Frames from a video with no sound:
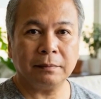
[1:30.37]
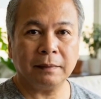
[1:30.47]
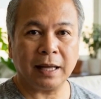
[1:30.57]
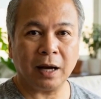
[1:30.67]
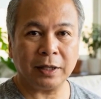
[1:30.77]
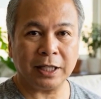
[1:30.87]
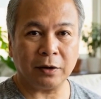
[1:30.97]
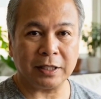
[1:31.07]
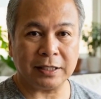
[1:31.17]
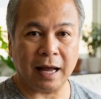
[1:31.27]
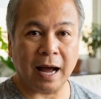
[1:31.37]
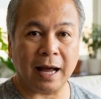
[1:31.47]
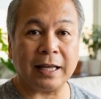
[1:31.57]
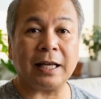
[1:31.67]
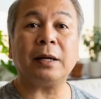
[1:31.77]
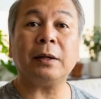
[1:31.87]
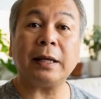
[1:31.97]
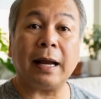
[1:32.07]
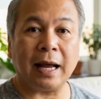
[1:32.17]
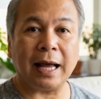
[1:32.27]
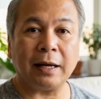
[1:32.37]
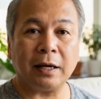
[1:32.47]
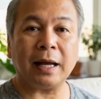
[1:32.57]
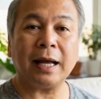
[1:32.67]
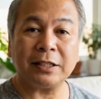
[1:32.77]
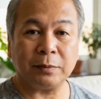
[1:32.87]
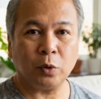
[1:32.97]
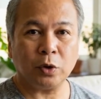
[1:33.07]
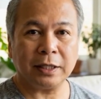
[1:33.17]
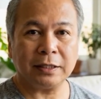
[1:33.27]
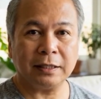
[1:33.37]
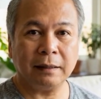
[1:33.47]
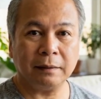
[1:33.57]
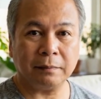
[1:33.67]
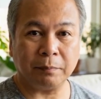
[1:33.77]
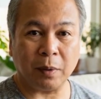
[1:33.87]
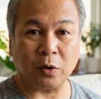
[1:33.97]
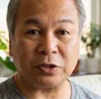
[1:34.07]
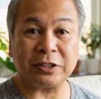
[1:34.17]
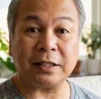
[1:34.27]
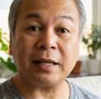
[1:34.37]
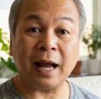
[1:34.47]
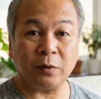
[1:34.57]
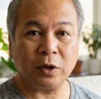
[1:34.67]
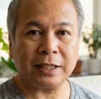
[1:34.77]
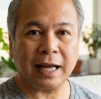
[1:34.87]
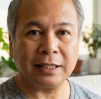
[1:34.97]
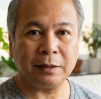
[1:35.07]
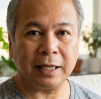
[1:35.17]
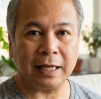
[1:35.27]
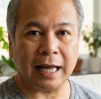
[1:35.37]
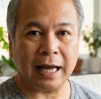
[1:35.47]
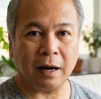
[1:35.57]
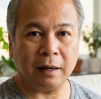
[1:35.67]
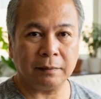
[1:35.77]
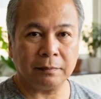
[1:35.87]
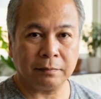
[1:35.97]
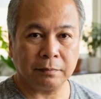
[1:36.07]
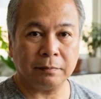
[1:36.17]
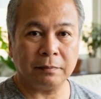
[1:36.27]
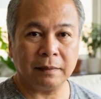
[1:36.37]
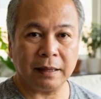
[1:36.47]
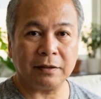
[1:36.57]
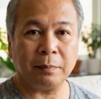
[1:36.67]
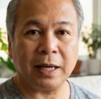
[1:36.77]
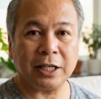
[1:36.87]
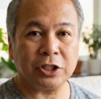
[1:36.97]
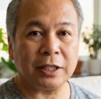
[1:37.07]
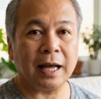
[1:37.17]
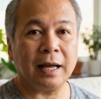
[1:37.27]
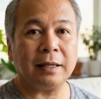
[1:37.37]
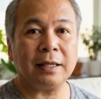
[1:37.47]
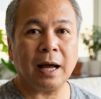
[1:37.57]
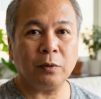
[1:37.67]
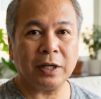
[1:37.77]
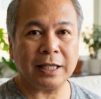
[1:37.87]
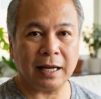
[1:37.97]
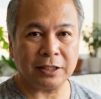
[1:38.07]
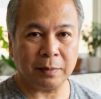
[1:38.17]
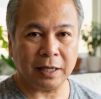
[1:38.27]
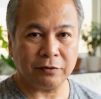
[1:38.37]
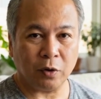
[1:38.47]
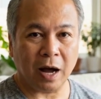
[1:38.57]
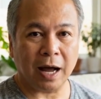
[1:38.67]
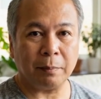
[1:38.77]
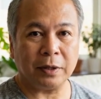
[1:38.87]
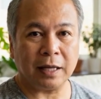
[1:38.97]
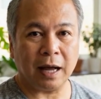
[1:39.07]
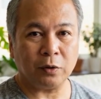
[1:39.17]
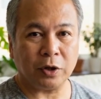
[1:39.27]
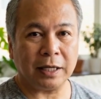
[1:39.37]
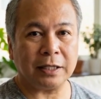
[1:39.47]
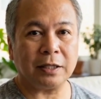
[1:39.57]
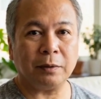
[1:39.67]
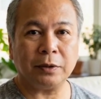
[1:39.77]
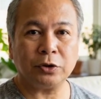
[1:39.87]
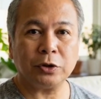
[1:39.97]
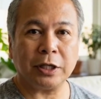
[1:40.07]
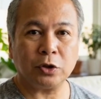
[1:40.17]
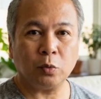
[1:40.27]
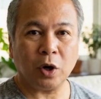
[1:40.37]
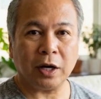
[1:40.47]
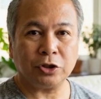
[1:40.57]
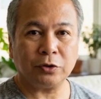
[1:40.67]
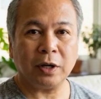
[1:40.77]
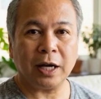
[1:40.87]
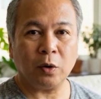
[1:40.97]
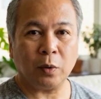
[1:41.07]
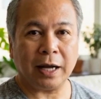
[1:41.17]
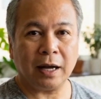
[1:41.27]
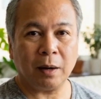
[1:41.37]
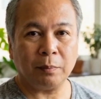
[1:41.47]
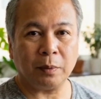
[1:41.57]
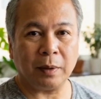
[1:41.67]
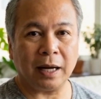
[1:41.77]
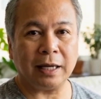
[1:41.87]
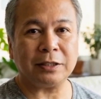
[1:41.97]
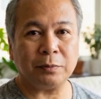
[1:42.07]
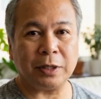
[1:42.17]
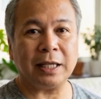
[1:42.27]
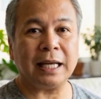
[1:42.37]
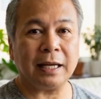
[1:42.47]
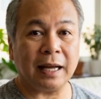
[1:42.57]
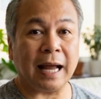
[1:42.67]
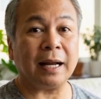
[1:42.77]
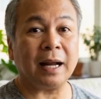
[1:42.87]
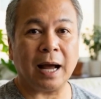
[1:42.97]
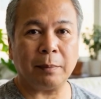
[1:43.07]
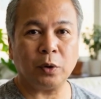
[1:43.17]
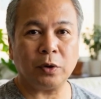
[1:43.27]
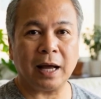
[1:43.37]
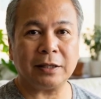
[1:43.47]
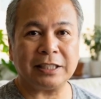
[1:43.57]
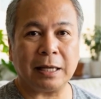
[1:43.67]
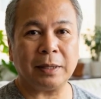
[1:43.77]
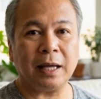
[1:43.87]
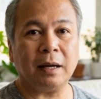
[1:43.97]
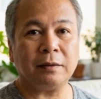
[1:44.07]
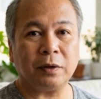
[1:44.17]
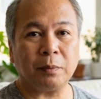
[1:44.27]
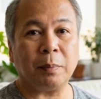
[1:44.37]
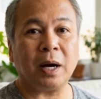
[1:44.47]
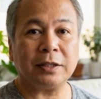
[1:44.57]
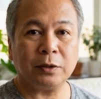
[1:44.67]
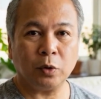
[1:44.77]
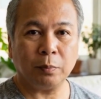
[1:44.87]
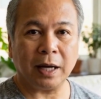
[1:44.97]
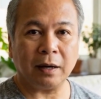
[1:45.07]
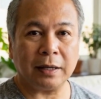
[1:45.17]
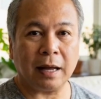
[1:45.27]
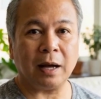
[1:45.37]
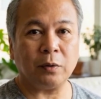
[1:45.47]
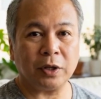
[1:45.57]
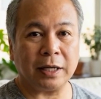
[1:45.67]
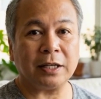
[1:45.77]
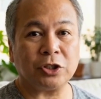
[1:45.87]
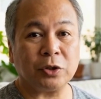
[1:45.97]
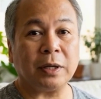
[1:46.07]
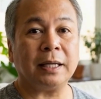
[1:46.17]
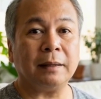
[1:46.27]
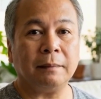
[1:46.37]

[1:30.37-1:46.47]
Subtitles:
Now, here is the high-yield NCLEX point: post-thyroidectomy care. If a patient had a thyroidectomy for hyperthyroidism, you need to watch for airway compromise, bleeding, and hypocalcemia from possible parathyroid injury.